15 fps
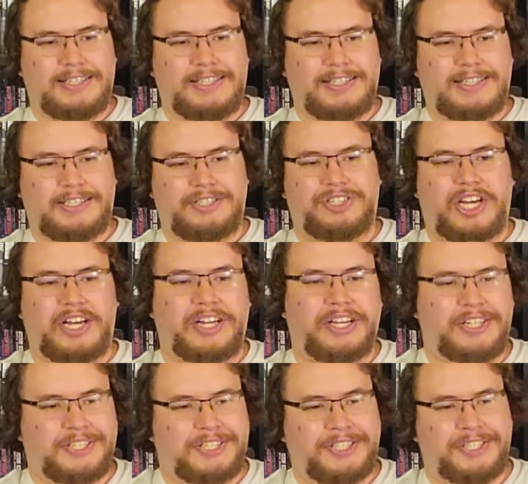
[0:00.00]
the jet
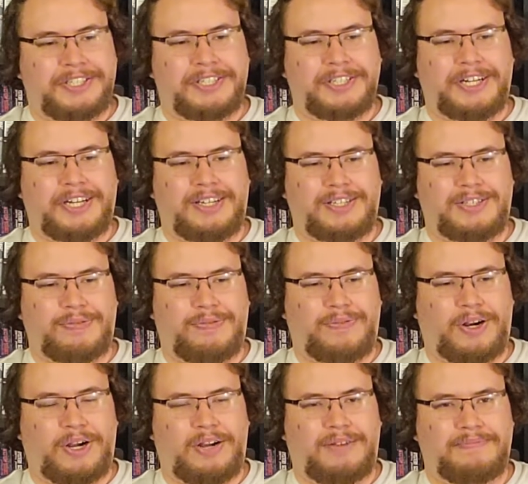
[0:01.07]
engine is
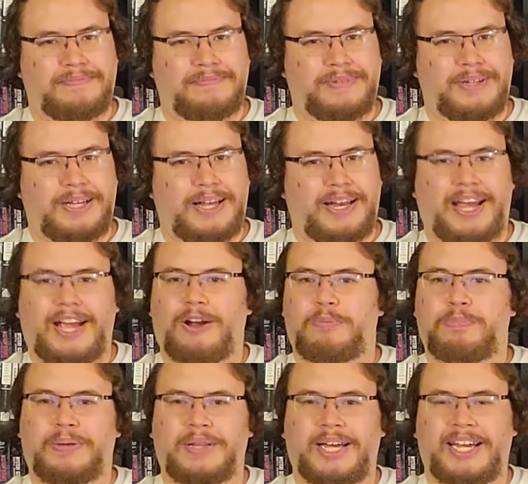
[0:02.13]
from an
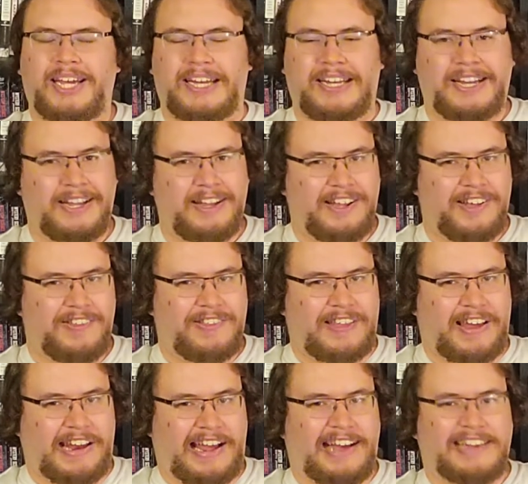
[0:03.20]
airplane
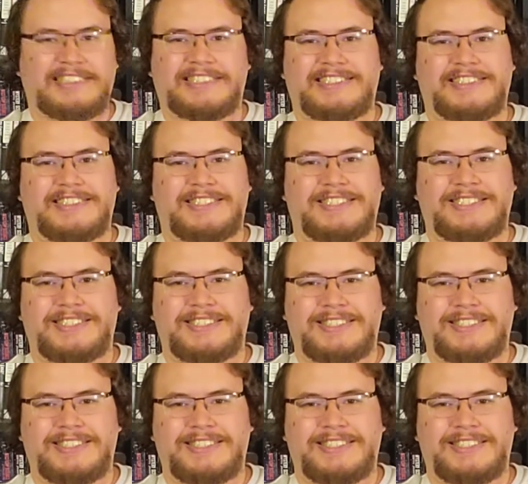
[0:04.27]
that hasn't